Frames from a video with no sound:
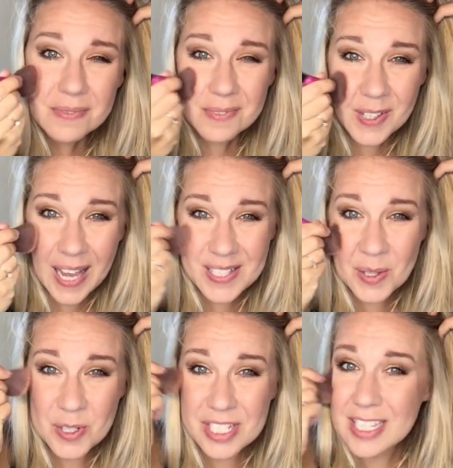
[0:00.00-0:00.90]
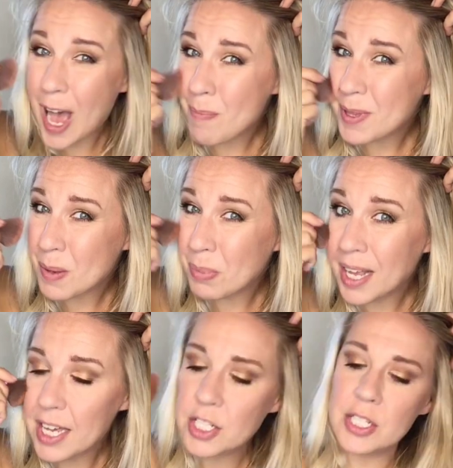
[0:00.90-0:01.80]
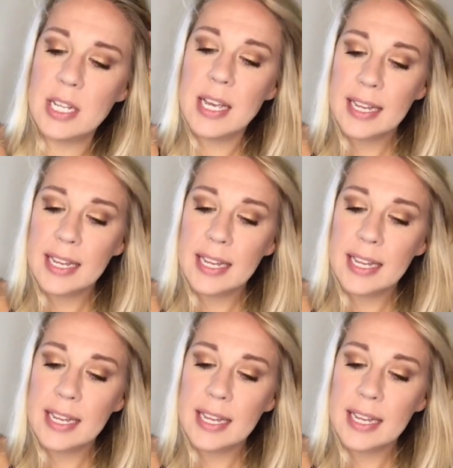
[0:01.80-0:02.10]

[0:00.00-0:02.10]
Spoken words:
Okay, so just tap in the blush.